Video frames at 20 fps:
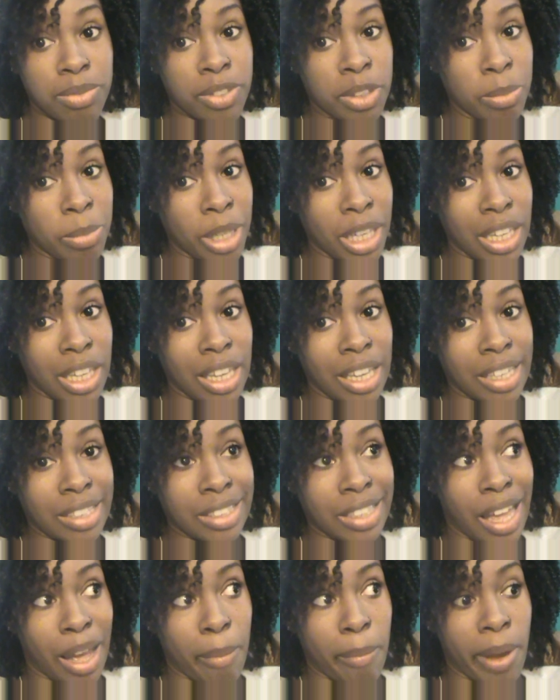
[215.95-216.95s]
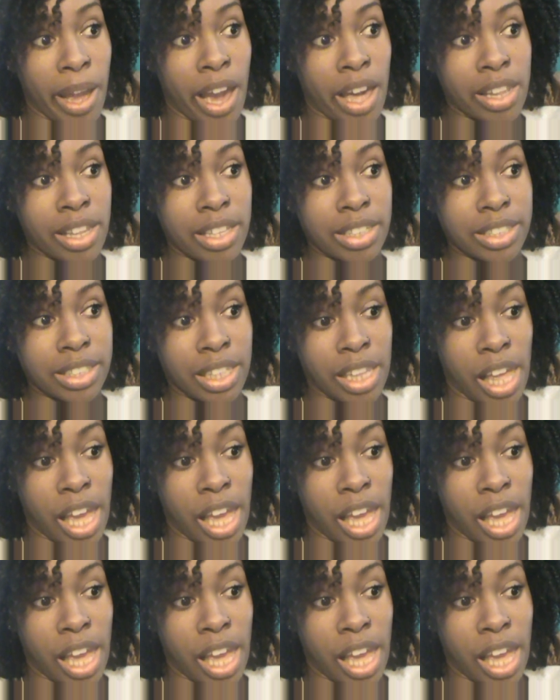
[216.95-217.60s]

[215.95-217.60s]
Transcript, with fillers: for me is that balance.